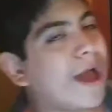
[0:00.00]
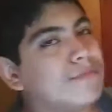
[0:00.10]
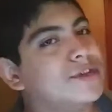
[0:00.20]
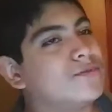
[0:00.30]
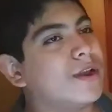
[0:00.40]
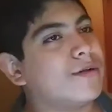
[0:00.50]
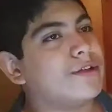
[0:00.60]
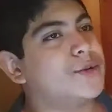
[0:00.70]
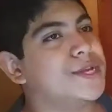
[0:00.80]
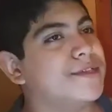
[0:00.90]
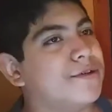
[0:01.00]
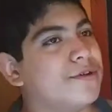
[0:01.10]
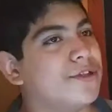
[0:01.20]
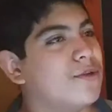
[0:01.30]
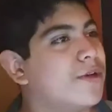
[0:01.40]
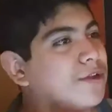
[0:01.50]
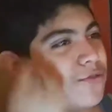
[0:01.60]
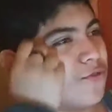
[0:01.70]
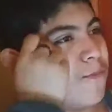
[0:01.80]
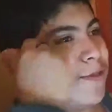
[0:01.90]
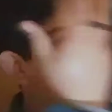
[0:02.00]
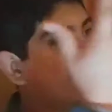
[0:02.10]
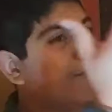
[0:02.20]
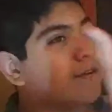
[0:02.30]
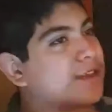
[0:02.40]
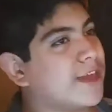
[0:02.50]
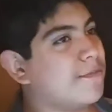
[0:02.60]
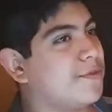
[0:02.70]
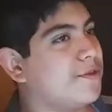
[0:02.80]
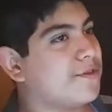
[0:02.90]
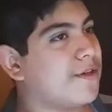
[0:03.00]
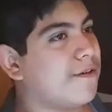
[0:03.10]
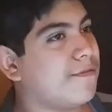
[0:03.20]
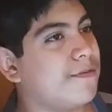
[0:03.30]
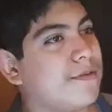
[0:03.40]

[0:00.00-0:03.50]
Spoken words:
Why would you want to watch Re:Zero? Do you want to go through a mental fuck game with yourself?